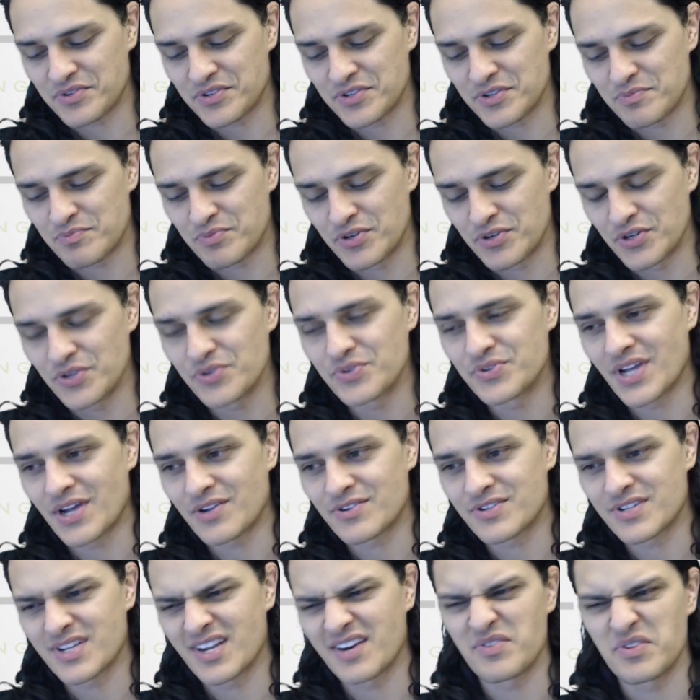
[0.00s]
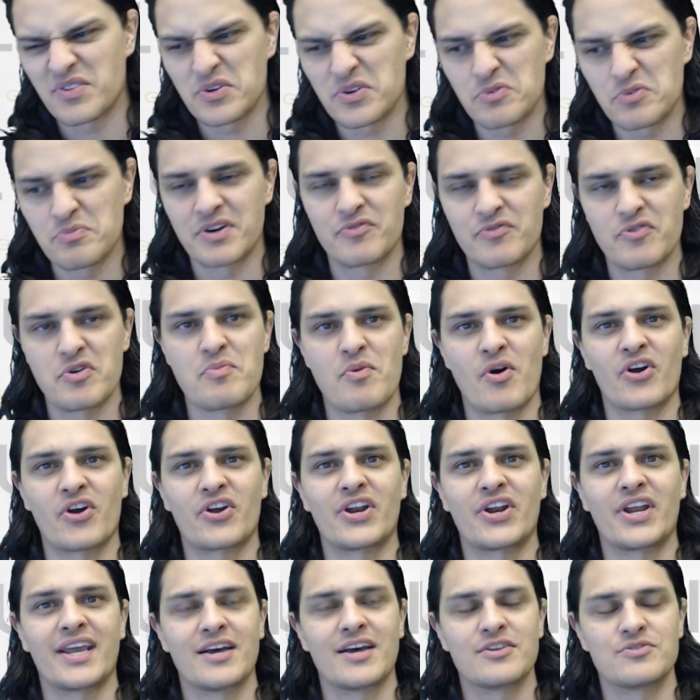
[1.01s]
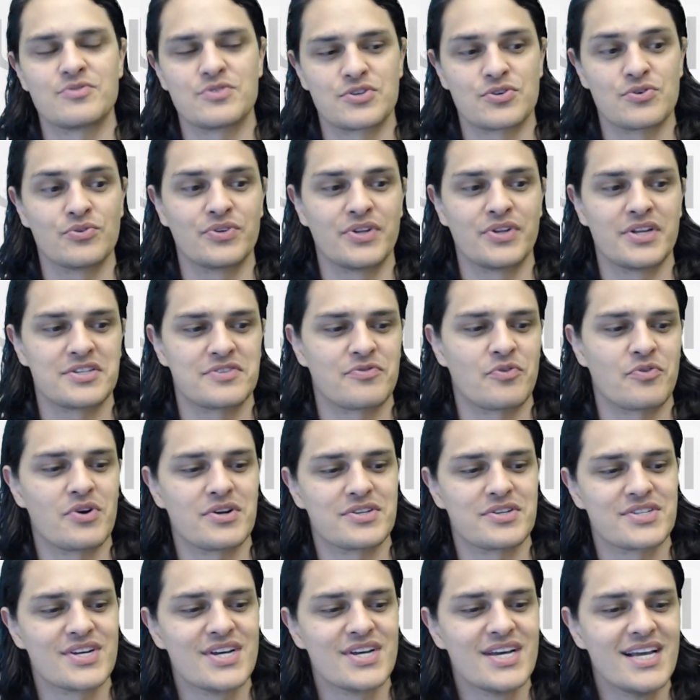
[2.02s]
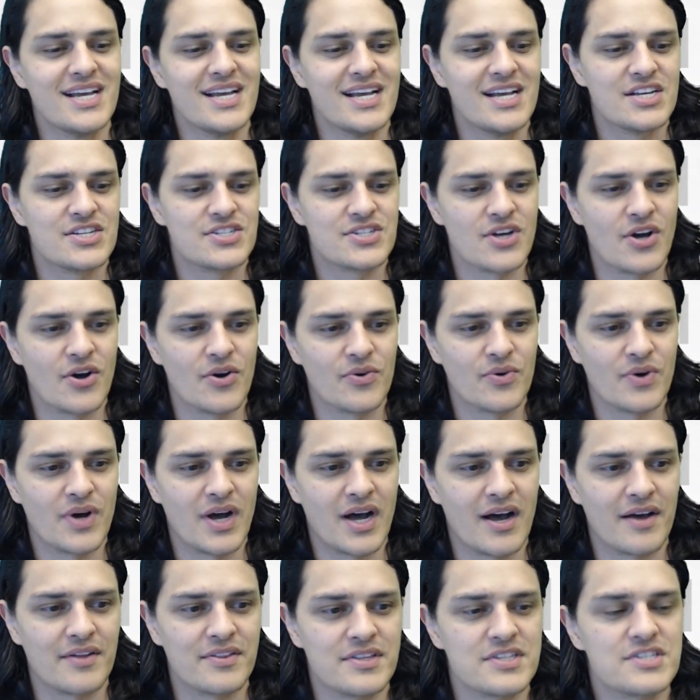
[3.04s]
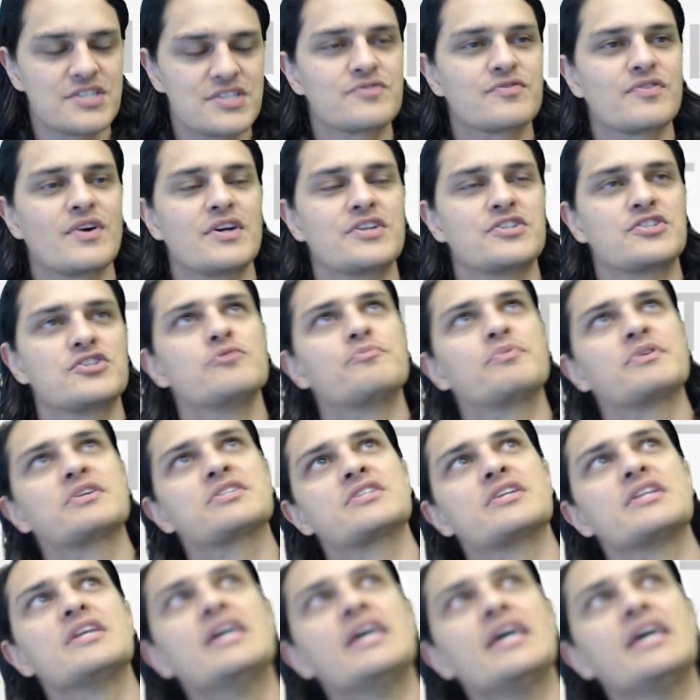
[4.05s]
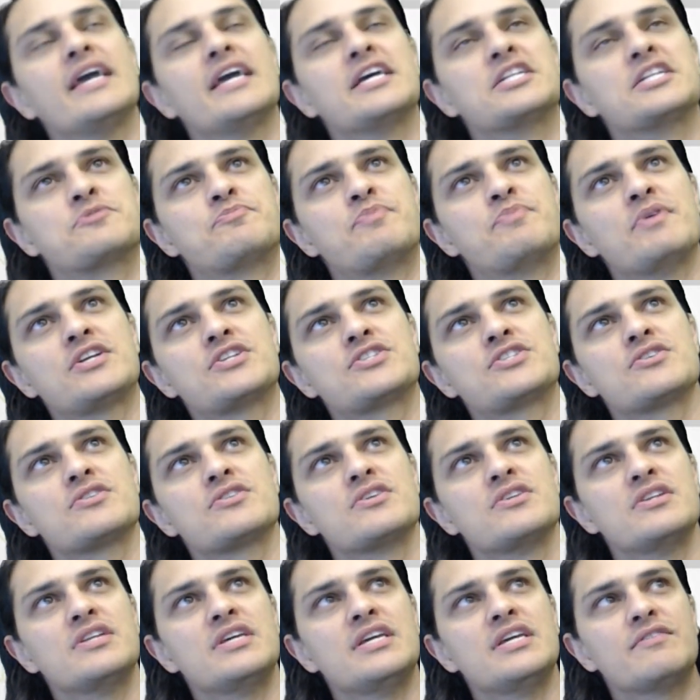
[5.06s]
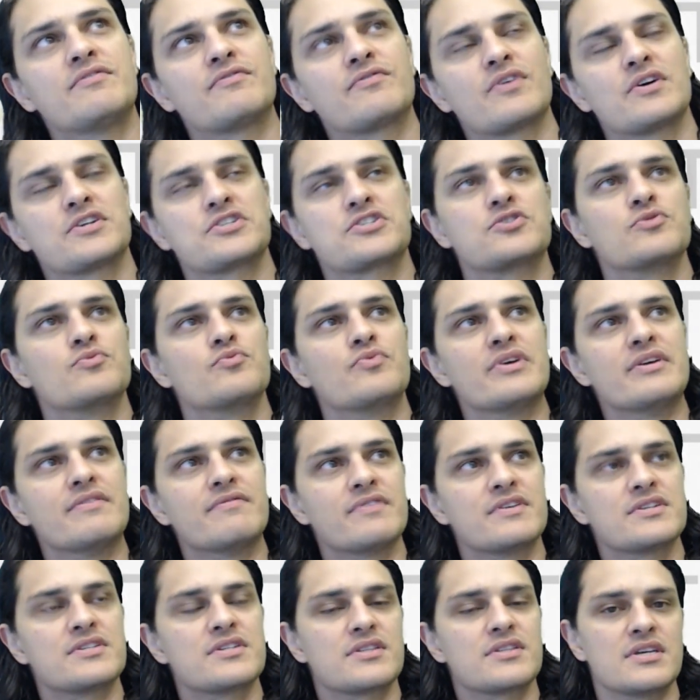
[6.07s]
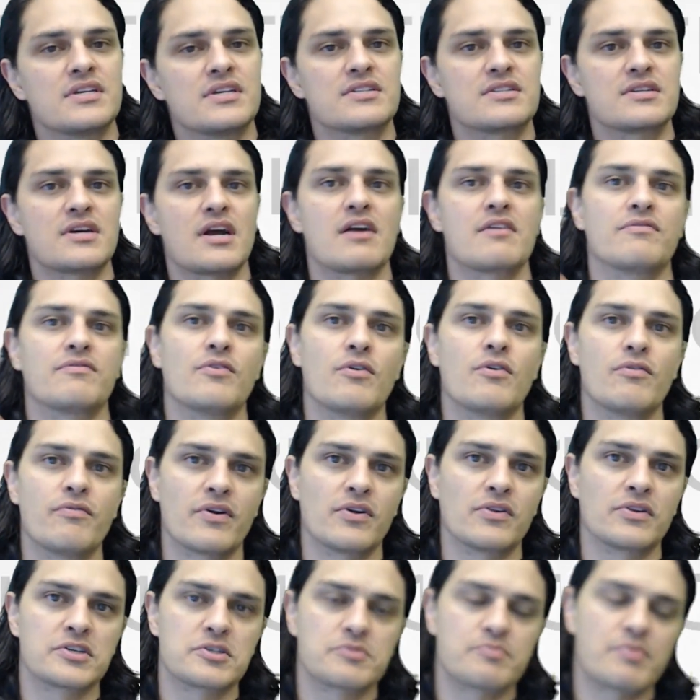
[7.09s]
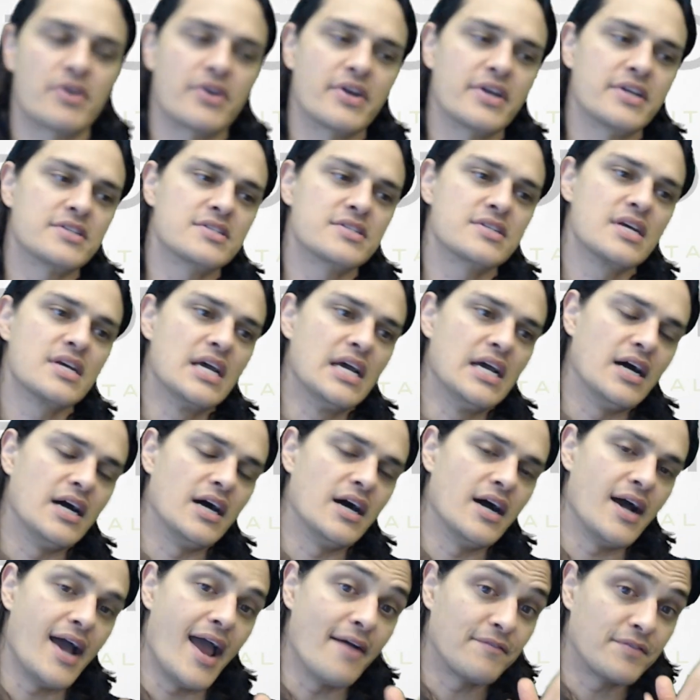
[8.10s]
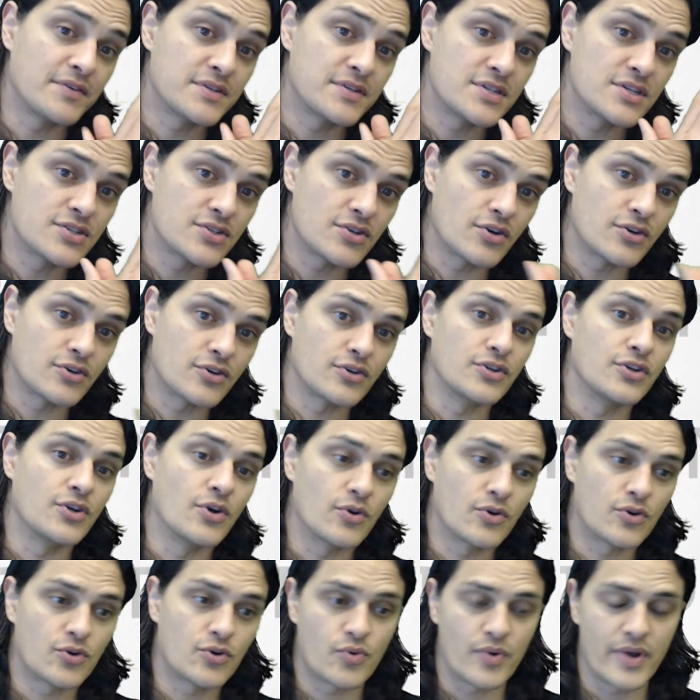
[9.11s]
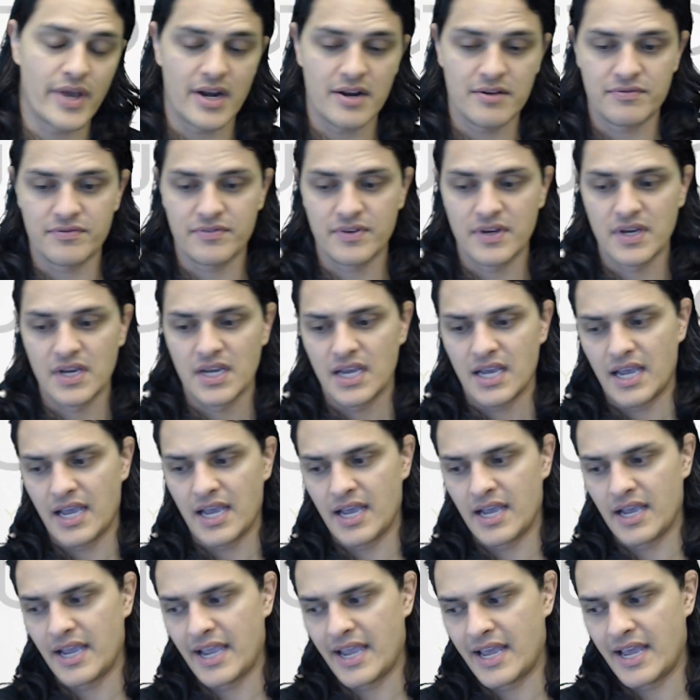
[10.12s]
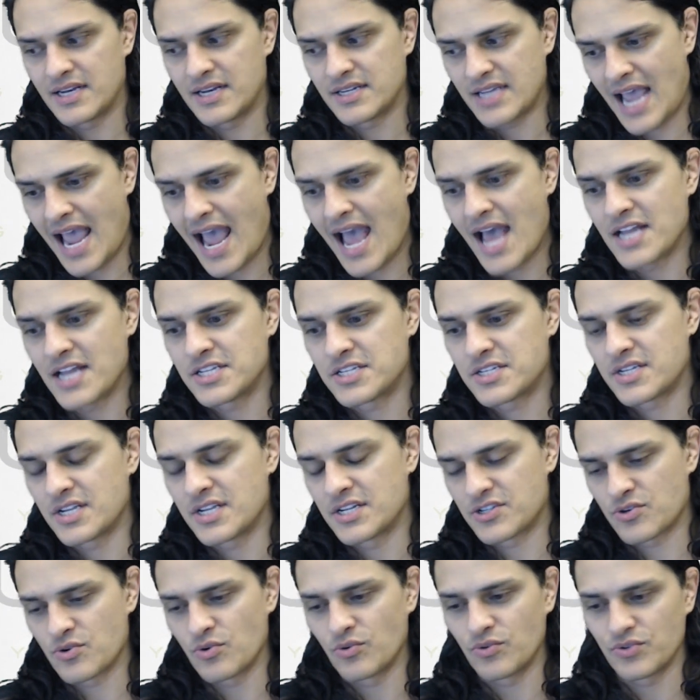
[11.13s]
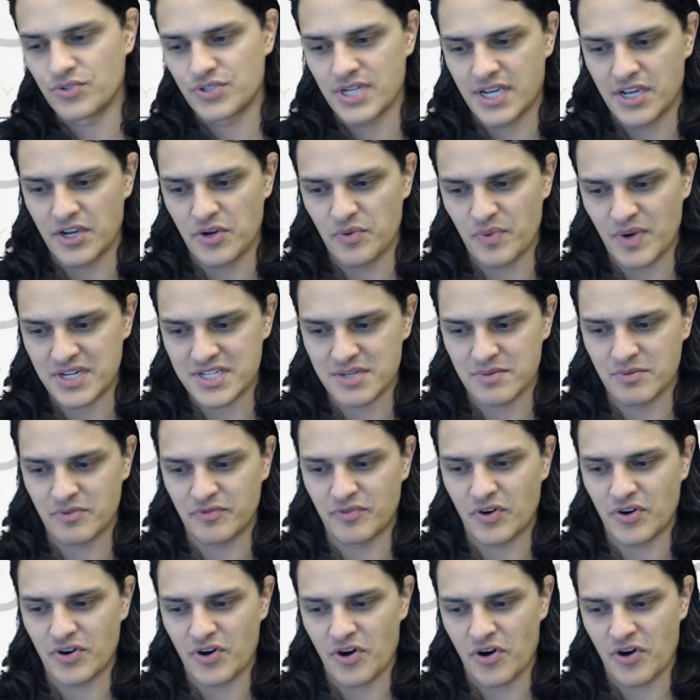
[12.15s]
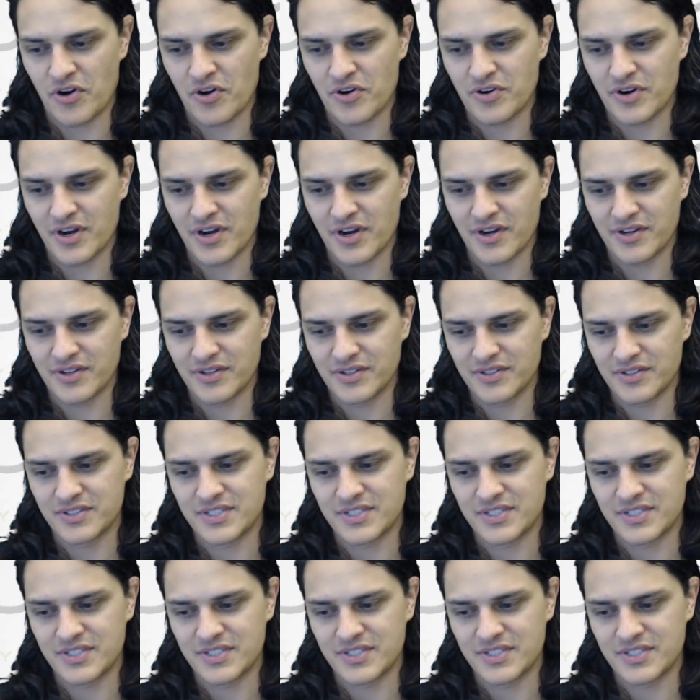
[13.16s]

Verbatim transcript: to produce outside of a little bit of remarketing ads which Google does for us so uh, this is fun too because it it speaks to the need for us to revisit the entire full funnel experience uh, emphasis on you know creative and, and, ads since Google's taking away some of our, our uh,